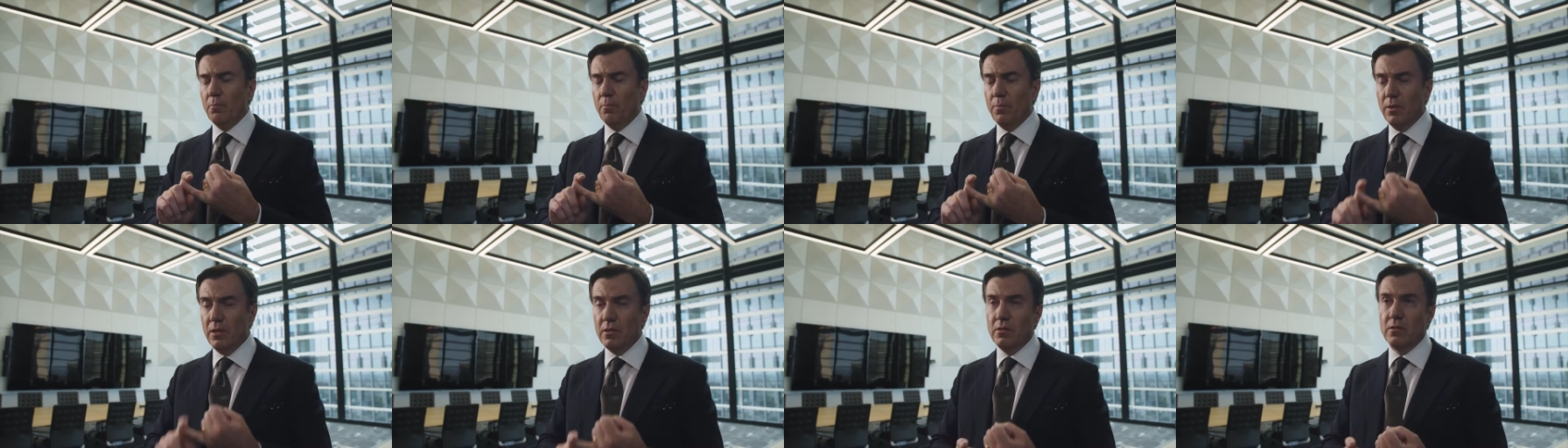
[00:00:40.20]

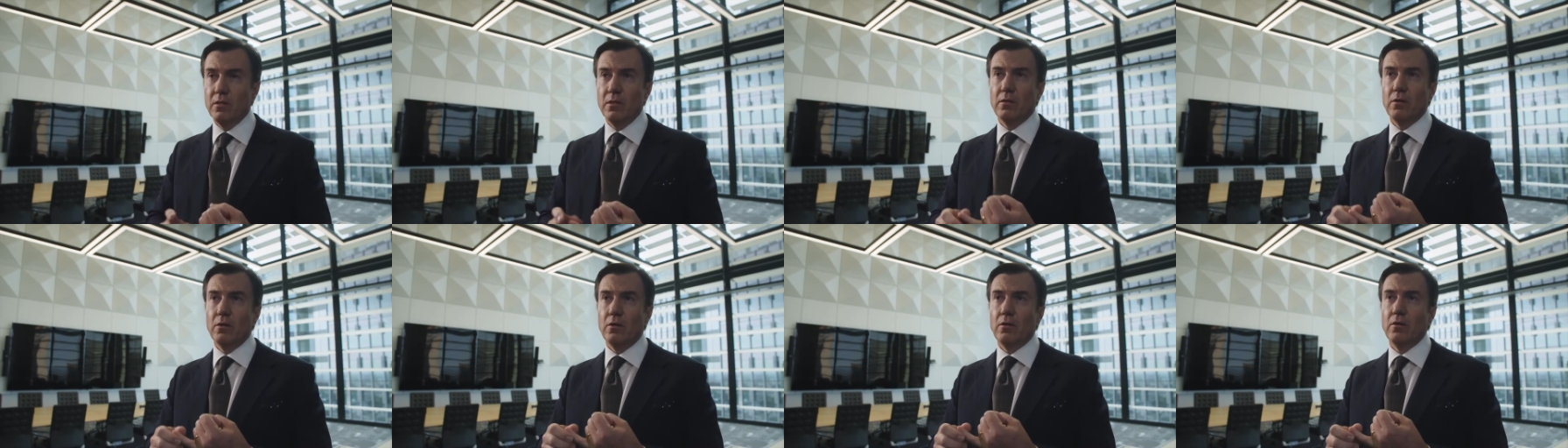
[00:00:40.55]

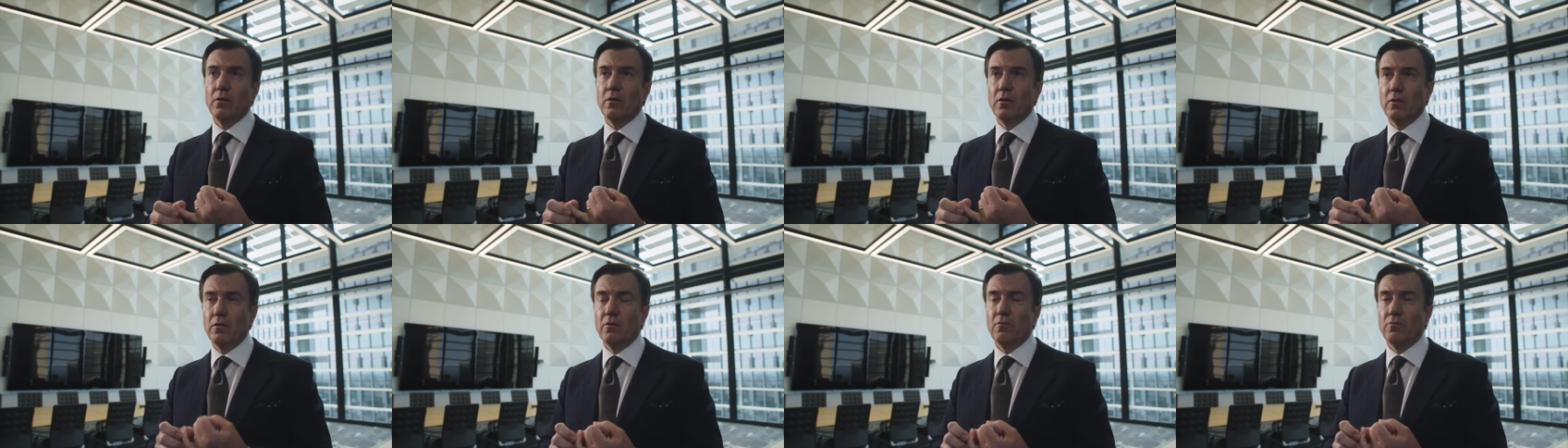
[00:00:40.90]
implicit
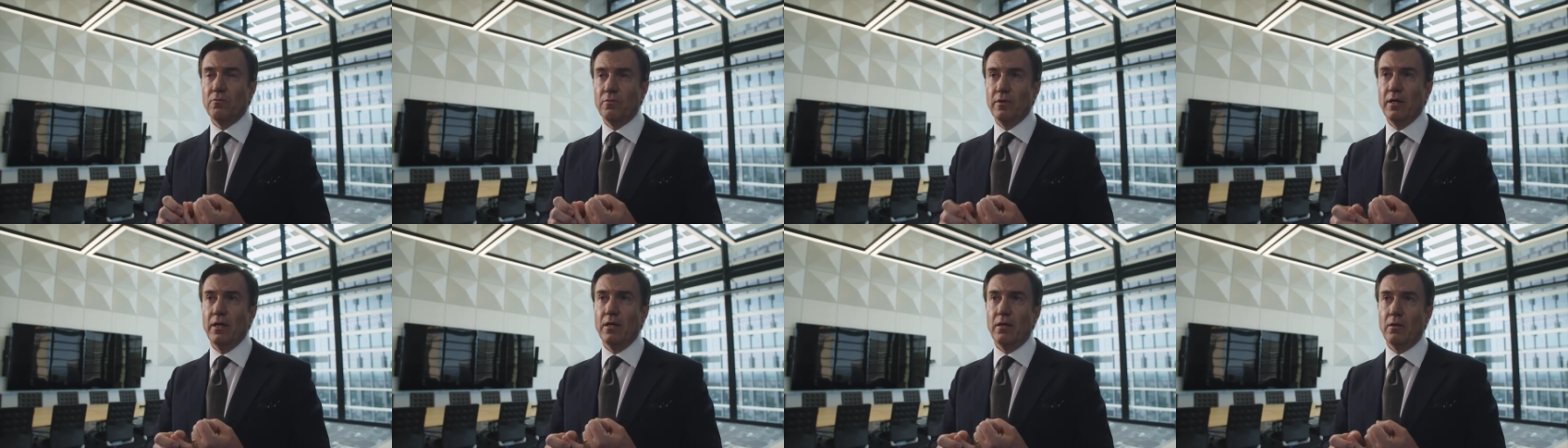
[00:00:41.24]
target
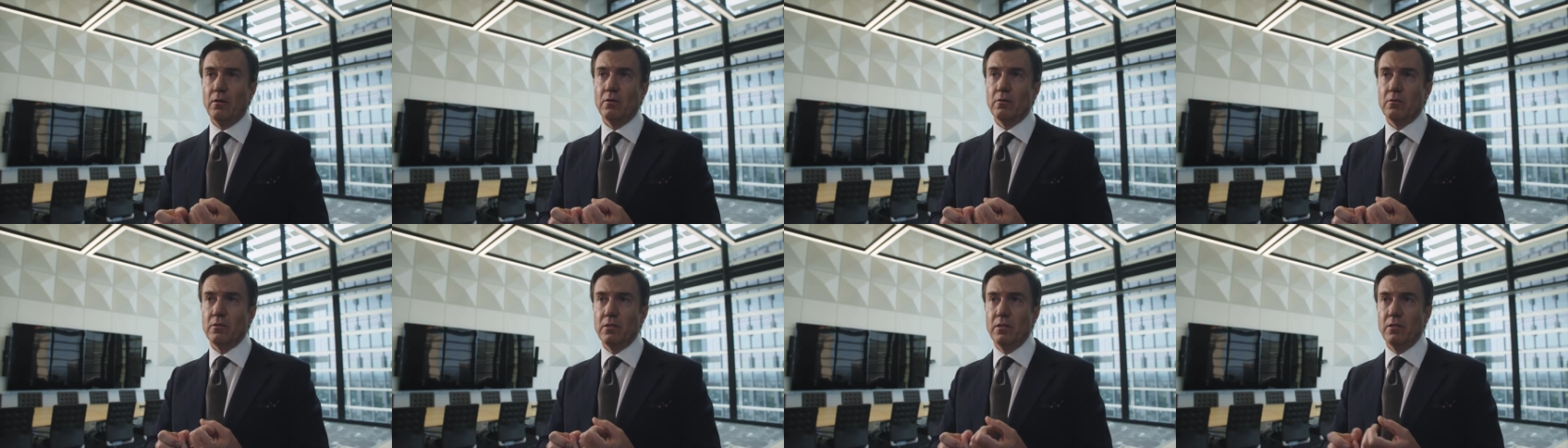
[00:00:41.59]
of
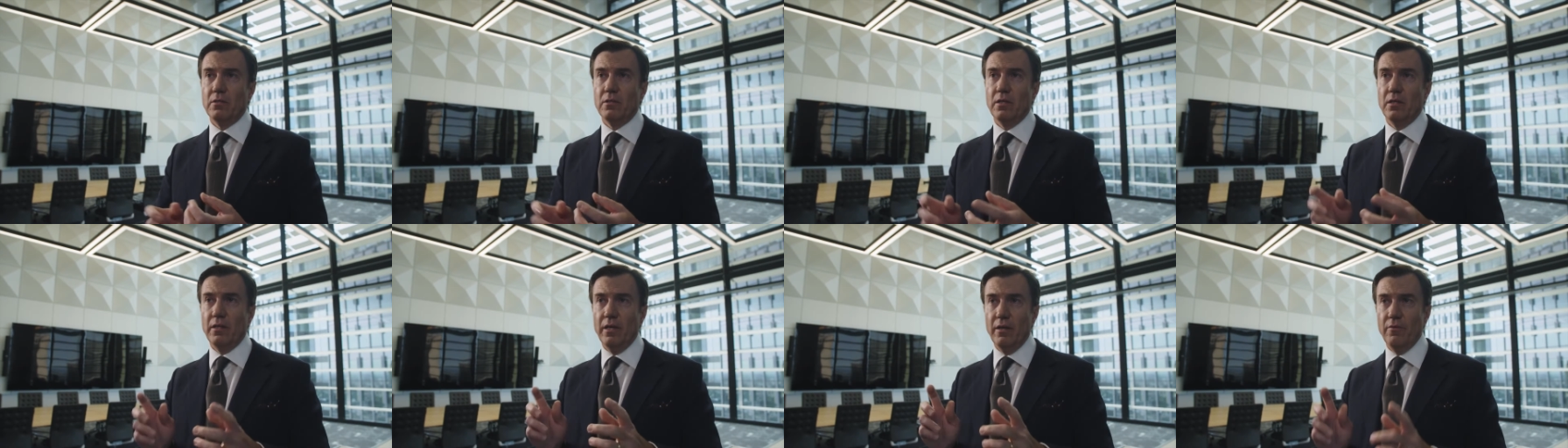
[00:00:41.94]
ours
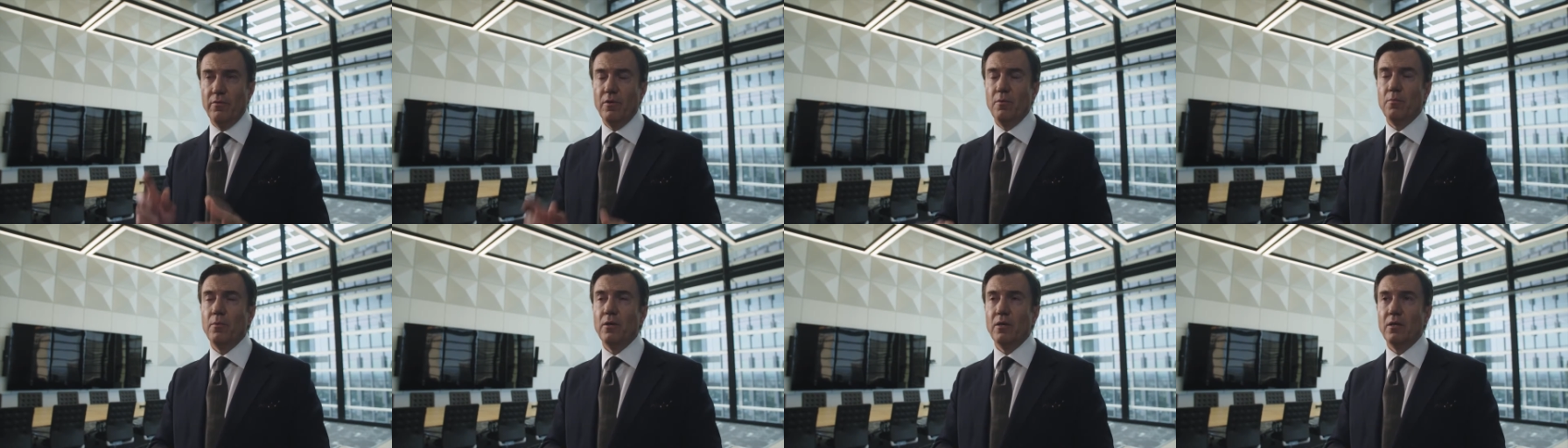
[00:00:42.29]
is that
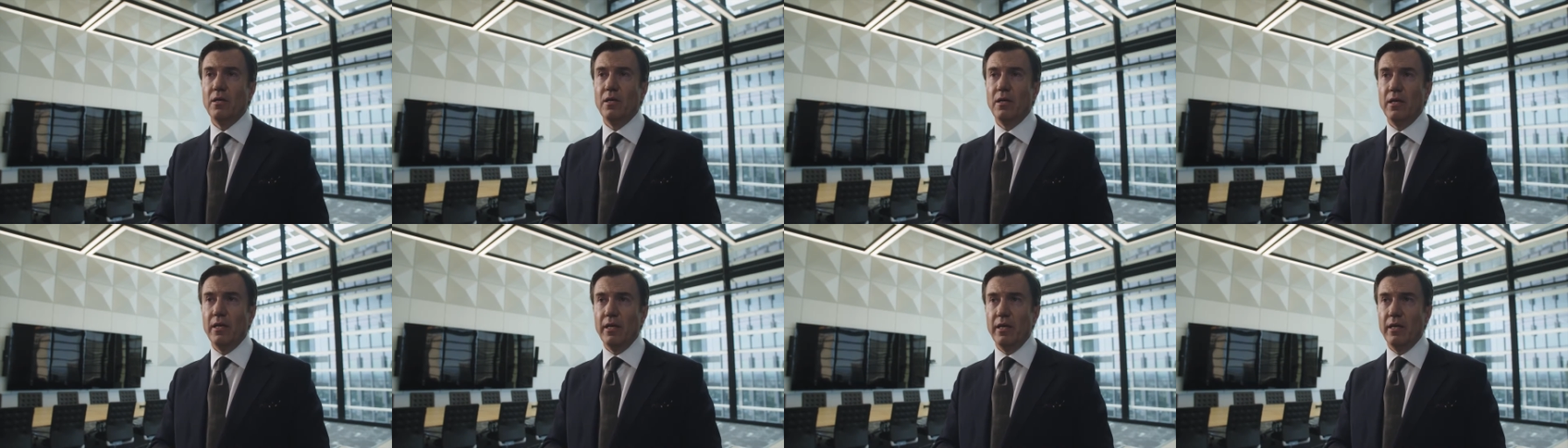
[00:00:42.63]

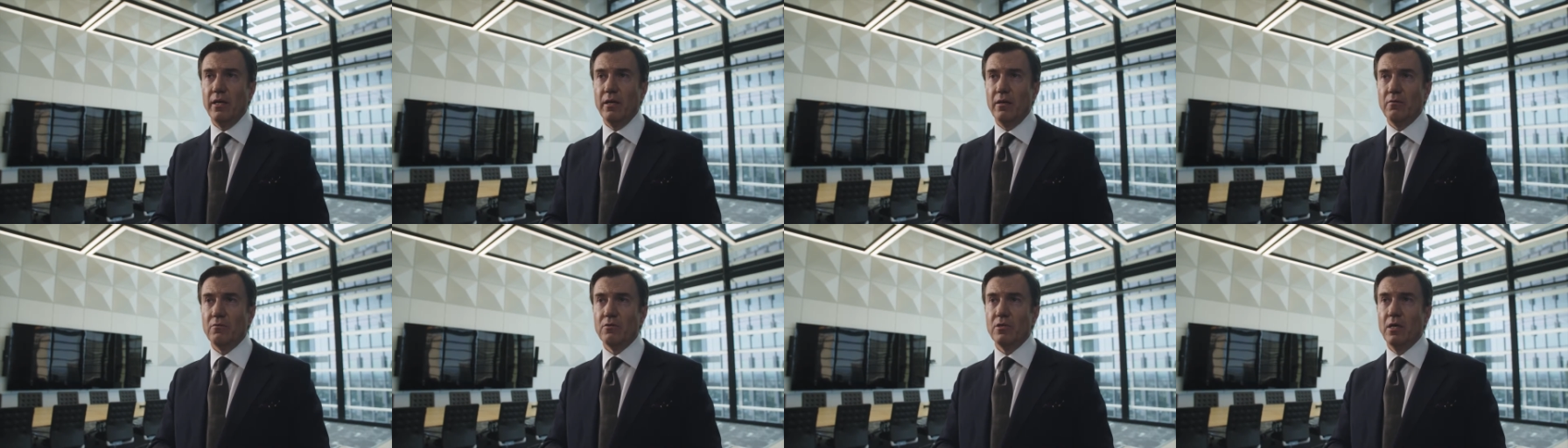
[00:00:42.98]
everybody
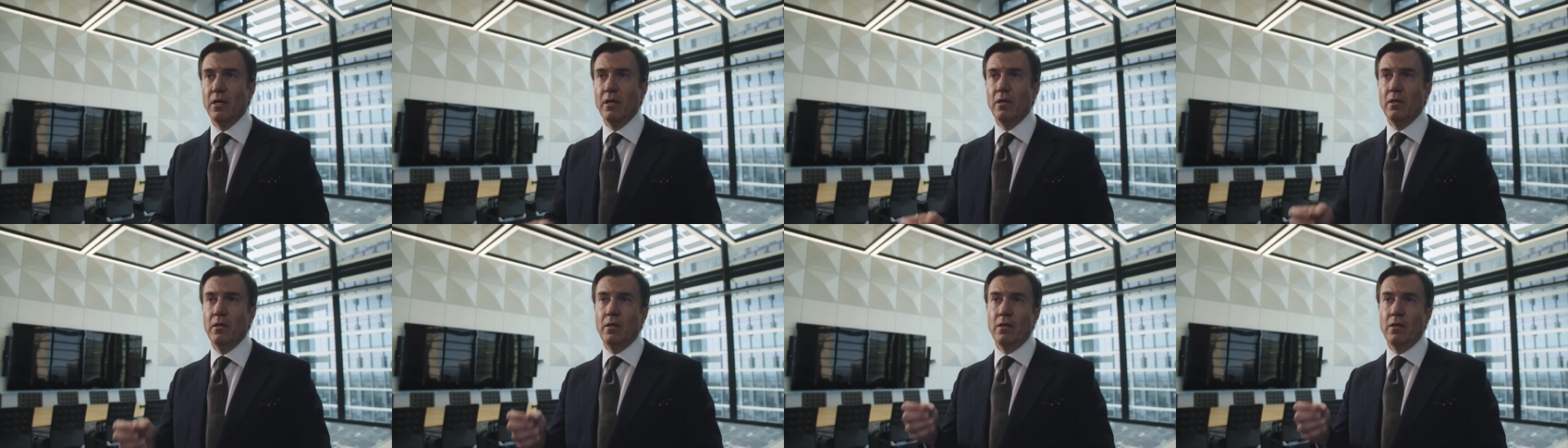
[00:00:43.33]
leaves